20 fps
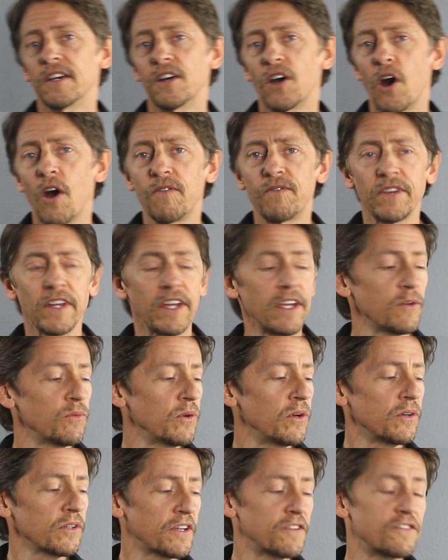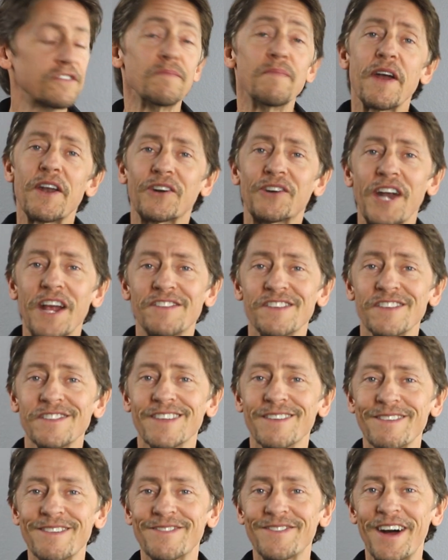Hopefully we'll get some better grades than
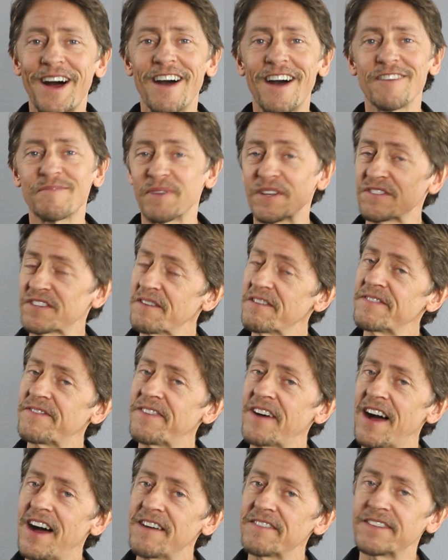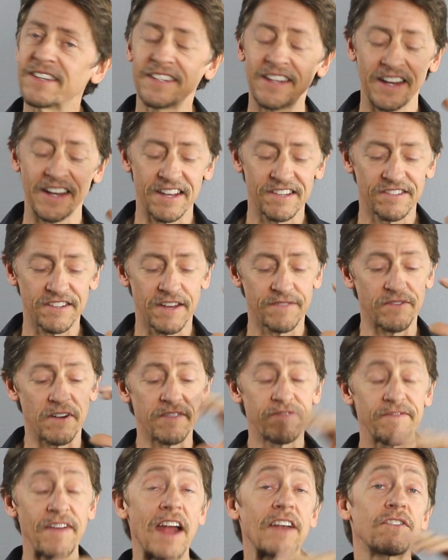75, but 75, like I said, for
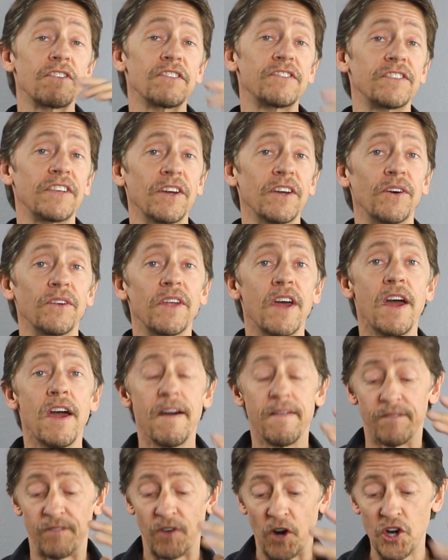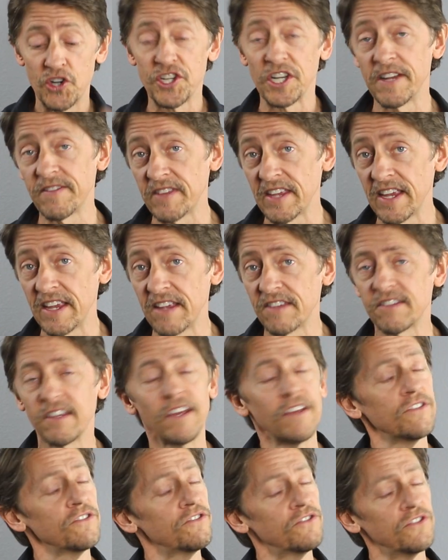a factory sealed version of these,
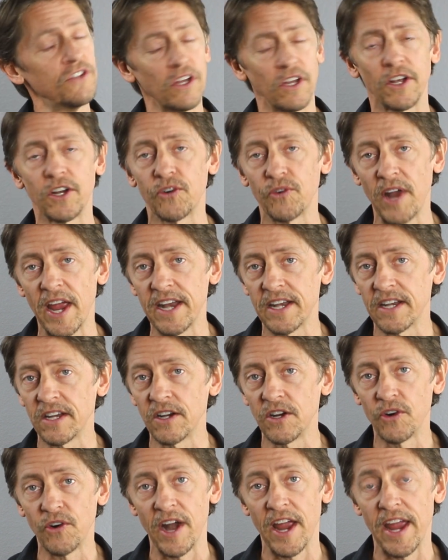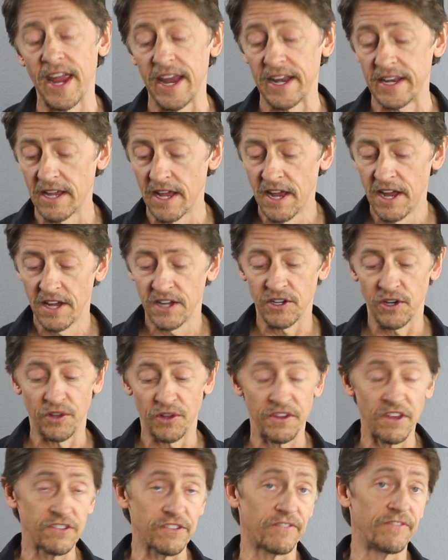still a great grade. You know,
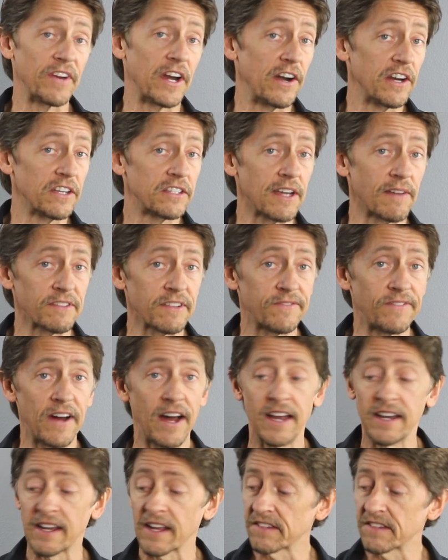these are very tough to find.